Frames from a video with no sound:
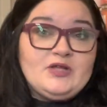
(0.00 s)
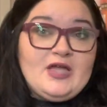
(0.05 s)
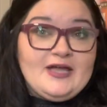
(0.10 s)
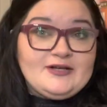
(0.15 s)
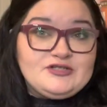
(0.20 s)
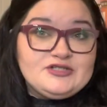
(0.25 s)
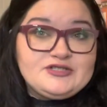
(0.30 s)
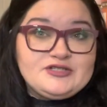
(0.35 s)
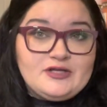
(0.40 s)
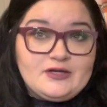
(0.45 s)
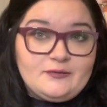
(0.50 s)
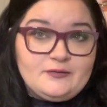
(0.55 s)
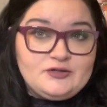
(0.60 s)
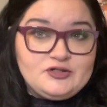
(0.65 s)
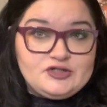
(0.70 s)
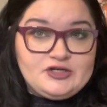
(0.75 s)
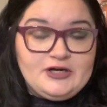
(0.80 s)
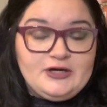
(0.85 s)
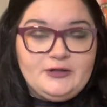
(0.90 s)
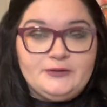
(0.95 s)
I just thought I would
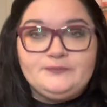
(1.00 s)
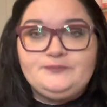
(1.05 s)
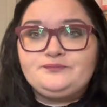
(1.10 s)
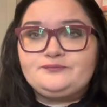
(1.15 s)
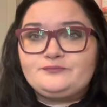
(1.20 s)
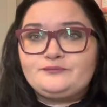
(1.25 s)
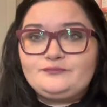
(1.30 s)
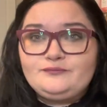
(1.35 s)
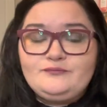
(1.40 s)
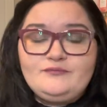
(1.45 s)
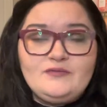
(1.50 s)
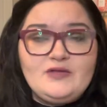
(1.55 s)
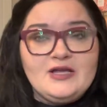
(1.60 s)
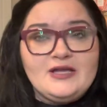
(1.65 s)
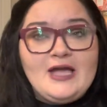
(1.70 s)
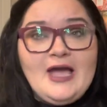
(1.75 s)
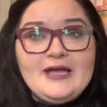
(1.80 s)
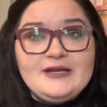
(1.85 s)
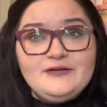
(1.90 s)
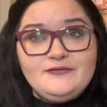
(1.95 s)
share
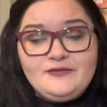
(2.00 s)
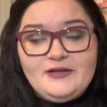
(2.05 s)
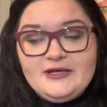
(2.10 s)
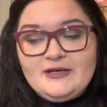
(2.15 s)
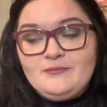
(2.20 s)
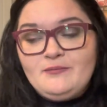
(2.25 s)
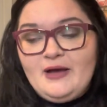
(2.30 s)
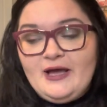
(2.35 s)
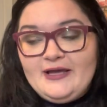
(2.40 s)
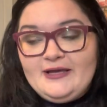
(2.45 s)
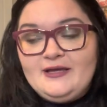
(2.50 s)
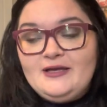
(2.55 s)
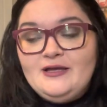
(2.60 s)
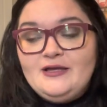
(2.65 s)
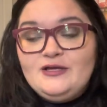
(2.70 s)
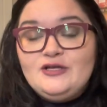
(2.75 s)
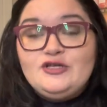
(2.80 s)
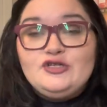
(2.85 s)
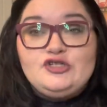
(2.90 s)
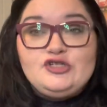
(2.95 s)
kind of like my
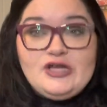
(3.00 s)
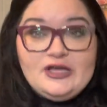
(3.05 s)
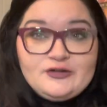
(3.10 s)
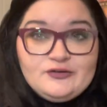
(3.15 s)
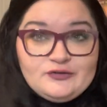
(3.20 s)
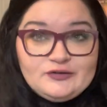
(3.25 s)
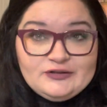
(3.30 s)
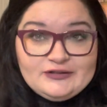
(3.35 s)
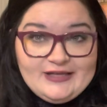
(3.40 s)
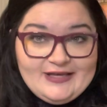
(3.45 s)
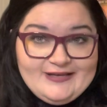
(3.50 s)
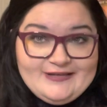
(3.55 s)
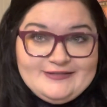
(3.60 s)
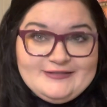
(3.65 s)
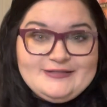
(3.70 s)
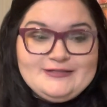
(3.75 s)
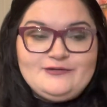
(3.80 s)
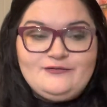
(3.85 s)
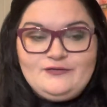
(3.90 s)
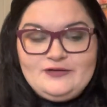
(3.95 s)

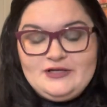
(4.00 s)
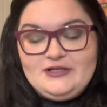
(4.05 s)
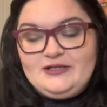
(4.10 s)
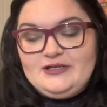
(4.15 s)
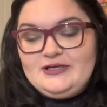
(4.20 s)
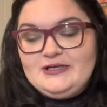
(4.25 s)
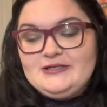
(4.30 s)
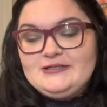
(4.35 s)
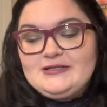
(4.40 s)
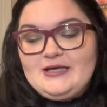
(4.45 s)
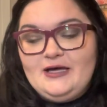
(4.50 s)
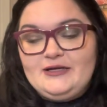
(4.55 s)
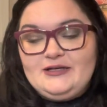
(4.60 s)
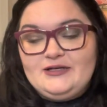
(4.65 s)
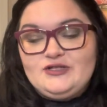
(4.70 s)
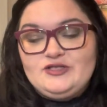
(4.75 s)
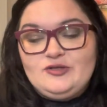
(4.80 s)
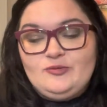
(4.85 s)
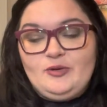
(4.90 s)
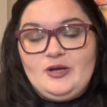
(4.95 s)
generalized feelings on
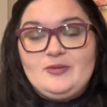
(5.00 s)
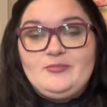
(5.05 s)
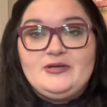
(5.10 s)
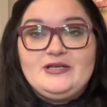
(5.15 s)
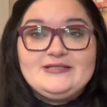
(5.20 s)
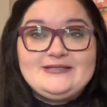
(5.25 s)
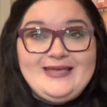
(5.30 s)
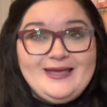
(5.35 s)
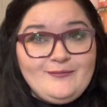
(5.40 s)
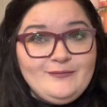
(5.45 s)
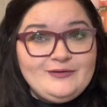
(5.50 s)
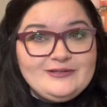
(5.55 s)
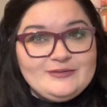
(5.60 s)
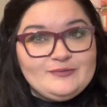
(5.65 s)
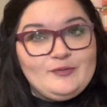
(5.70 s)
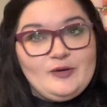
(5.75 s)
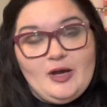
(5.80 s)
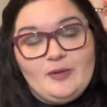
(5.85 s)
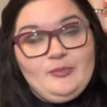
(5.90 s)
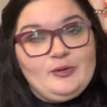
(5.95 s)
each of the brand because I'm a,
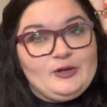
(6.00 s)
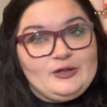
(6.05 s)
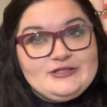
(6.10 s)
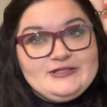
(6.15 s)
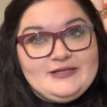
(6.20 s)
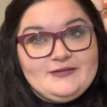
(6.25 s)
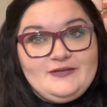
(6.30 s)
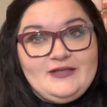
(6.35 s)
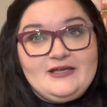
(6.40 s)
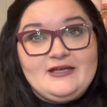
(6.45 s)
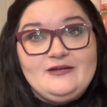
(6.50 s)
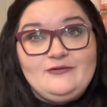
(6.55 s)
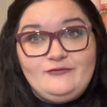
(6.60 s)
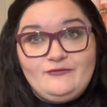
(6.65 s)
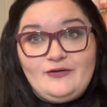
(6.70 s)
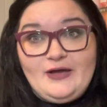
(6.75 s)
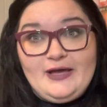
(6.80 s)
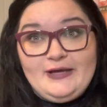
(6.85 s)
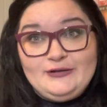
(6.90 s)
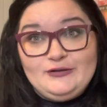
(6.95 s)
a person that can
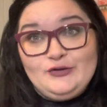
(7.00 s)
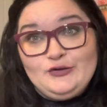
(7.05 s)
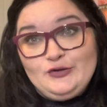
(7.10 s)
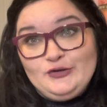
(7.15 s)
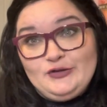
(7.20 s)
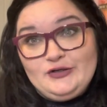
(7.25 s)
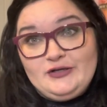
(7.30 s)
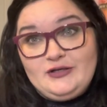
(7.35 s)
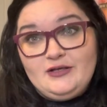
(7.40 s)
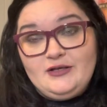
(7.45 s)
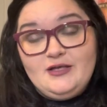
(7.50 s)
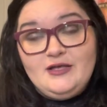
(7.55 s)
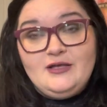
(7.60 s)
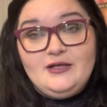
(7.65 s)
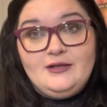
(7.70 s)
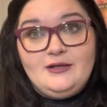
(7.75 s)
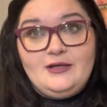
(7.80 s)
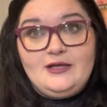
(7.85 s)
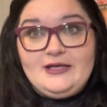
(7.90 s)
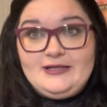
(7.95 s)
find the good
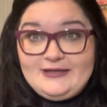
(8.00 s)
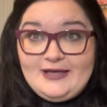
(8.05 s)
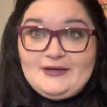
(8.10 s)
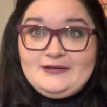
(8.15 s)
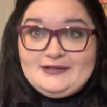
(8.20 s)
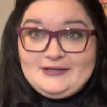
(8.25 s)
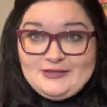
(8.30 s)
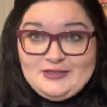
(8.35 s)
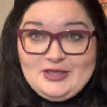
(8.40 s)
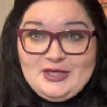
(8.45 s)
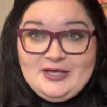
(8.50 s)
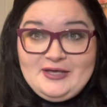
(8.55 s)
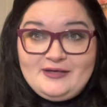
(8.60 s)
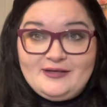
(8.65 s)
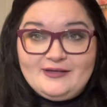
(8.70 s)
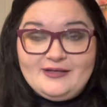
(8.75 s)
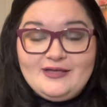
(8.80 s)
in anything.